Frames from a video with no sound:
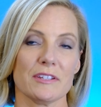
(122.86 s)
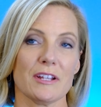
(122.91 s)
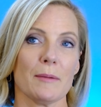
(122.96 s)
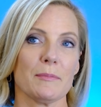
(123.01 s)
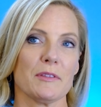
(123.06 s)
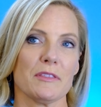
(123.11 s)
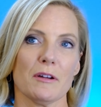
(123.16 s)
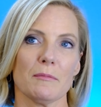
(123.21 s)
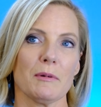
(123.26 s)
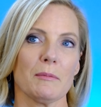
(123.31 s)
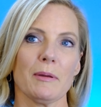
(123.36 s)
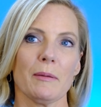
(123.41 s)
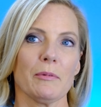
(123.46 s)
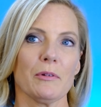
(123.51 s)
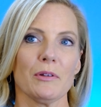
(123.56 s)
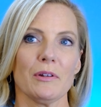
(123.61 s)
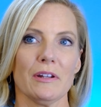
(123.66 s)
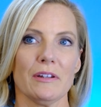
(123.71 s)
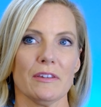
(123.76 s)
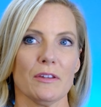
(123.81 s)
stopped there, but
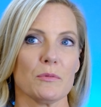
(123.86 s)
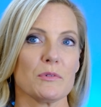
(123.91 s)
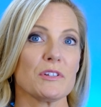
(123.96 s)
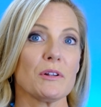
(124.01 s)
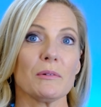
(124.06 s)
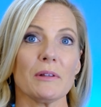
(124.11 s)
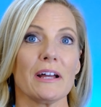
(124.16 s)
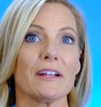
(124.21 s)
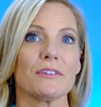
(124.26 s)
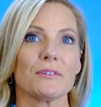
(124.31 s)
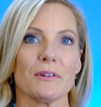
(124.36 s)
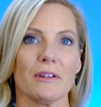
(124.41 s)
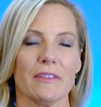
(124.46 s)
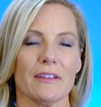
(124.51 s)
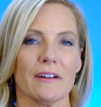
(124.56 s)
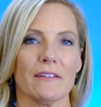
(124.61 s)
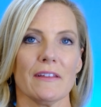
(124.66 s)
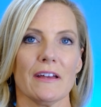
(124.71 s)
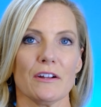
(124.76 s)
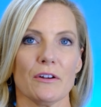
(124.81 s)
people who didn't, there was no lights or
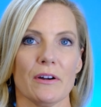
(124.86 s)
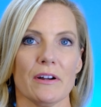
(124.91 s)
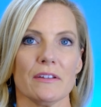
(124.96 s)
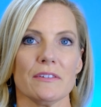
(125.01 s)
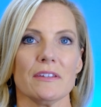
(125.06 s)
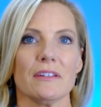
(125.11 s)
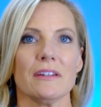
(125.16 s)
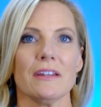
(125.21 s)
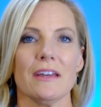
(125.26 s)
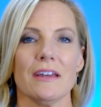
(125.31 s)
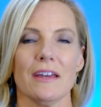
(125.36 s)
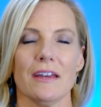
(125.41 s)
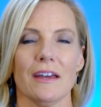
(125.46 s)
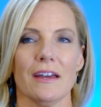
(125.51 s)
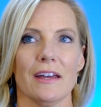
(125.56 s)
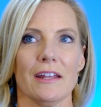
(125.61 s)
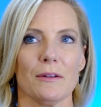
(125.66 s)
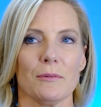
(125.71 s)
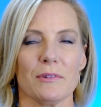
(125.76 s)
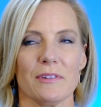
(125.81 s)
anything on that crossing,
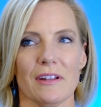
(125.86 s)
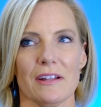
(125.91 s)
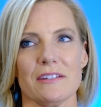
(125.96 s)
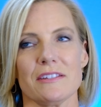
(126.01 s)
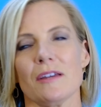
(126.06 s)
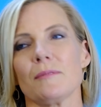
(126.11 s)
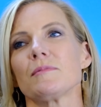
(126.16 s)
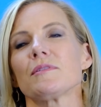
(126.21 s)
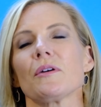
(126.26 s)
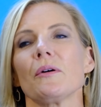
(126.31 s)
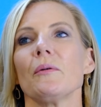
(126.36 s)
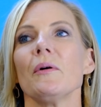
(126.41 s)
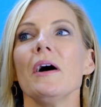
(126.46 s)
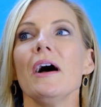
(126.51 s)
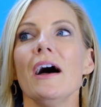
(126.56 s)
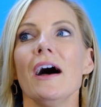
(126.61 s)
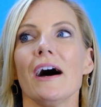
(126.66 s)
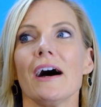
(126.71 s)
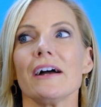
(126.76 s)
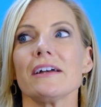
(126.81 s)
and it was nighttime. So
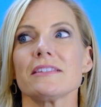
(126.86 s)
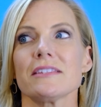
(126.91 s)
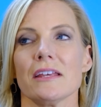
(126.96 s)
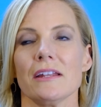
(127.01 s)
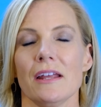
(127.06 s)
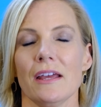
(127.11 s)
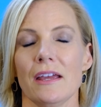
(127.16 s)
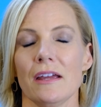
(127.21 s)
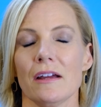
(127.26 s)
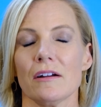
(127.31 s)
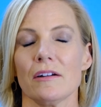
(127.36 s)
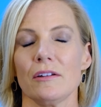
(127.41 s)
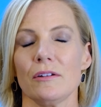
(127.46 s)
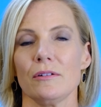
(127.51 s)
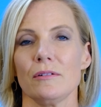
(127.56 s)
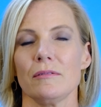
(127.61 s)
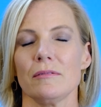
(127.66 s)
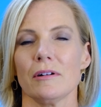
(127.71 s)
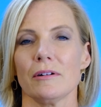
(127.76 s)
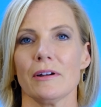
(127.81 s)
I said, "Hey, are
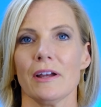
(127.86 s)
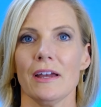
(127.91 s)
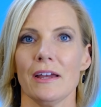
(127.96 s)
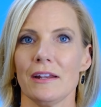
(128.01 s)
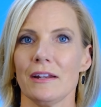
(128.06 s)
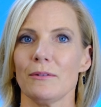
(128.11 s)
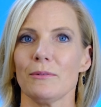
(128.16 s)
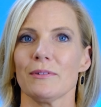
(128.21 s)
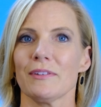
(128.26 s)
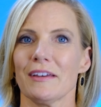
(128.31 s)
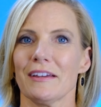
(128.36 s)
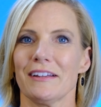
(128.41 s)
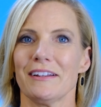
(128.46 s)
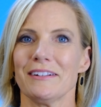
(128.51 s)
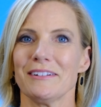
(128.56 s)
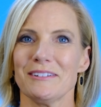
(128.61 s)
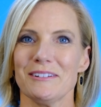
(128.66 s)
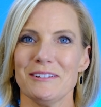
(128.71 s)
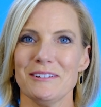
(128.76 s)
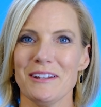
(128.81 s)
you okay?" And he was like,
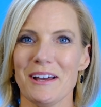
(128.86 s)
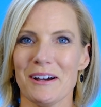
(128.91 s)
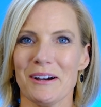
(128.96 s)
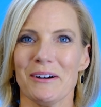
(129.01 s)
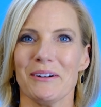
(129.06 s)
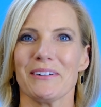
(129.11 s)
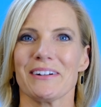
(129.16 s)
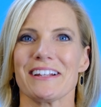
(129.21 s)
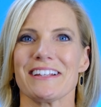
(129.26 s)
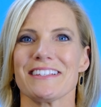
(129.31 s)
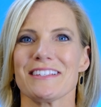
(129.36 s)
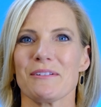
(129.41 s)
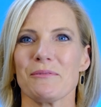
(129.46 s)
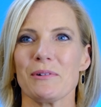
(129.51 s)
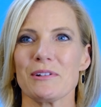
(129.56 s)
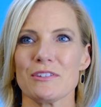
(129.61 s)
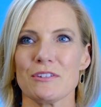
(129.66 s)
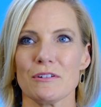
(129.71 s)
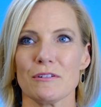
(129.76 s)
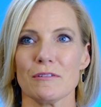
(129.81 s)
"No." And I said,
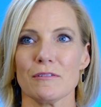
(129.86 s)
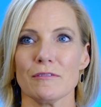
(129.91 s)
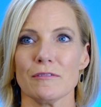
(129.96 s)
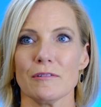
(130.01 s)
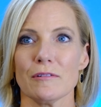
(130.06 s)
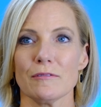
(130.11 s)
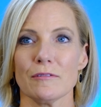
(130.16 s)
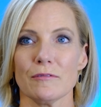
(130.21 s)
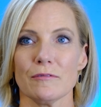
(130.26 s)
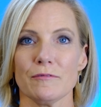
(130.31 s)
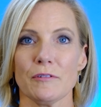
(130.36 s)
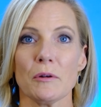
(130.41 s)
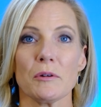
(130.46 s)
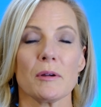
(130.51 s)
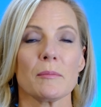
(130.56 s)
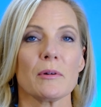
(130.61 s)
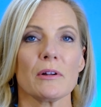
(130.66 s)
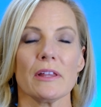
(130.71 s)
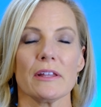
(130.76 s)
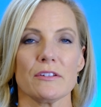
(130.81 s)
"What's your phone
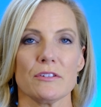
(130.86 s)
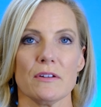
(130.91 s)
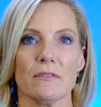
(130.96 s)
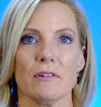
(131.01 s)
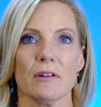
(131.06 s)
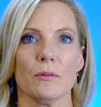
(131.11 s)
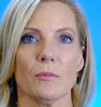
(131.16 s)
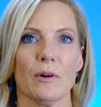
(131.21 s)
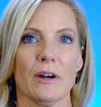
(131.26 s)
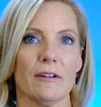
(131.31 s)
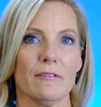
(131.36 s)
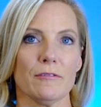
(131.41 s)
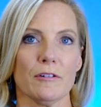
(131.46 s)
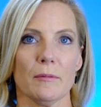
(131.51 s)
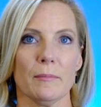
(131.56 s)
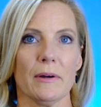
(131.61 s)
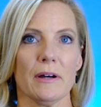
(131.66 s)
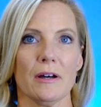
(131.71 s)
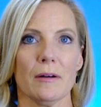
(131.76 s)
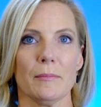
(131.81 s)
number? Like, do you have a wife or
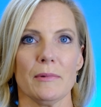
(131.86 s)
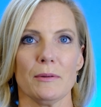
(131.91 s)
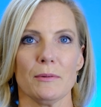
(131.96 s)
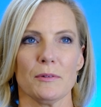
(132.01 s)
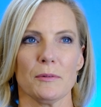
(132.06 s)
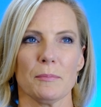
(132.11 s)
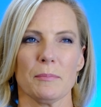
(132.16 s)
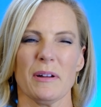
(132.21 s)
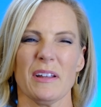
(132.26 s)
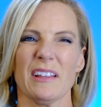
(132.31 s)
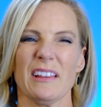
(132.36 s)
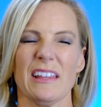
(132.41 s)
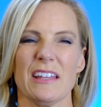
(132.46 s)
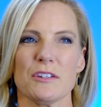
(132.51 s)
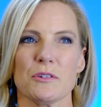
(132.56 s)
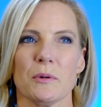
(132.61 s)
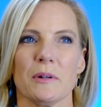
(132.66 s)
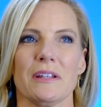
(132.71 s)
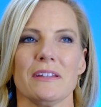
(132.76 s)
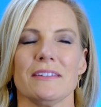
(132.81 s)
a mom?" He was probably
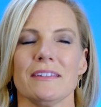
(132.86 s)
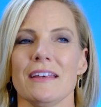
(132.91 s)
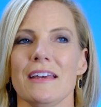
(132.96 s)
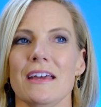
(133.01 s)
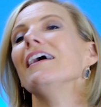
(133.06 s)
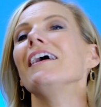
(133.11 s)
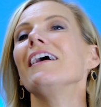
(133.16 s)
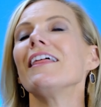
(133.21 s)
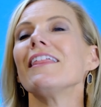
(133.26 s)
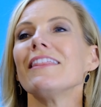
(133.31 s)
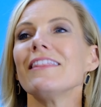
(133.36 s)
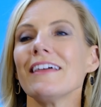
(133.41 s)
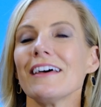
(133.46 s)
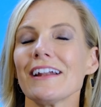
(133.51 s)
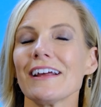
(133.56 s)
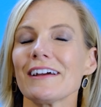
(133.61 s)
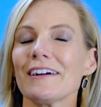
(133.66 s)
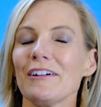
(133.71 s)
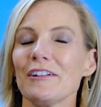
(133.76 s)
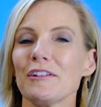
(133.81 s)
late 20s. Then
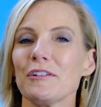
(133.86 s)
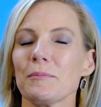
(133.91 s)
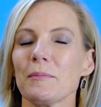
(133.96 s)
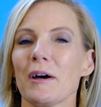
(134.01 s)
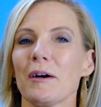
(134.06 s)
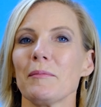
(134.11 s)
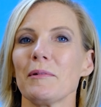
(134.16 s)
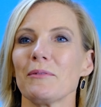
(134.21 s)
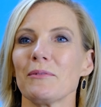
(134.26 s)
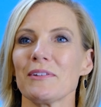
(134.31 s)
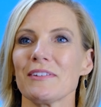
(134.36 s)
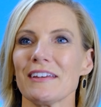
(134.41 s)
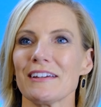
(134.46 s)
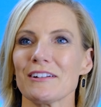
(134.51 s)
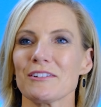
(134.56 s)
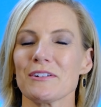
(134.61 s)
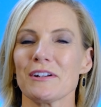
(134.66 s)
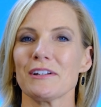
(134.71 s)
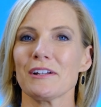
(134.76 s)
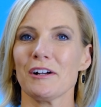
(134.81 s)
I called his mom and was
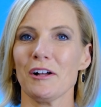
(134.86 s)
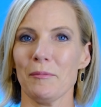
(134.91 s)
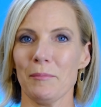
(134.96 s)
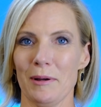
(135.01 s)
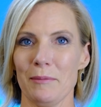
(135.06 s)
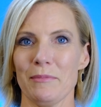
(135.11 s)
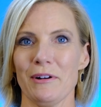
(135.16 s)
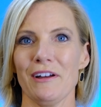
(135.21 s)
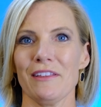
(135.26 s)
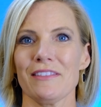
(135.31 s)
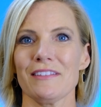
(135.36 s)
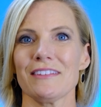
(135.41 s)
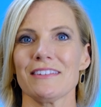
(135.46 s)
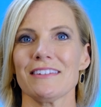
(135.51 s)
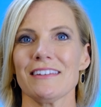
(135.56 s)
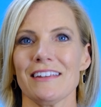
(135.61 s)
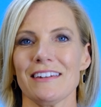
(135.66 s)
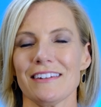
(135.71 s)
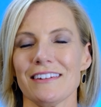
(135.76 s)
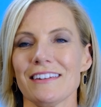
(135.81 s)
like, tried to calm my breath and
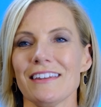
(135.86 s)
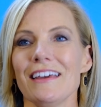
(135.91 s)
said,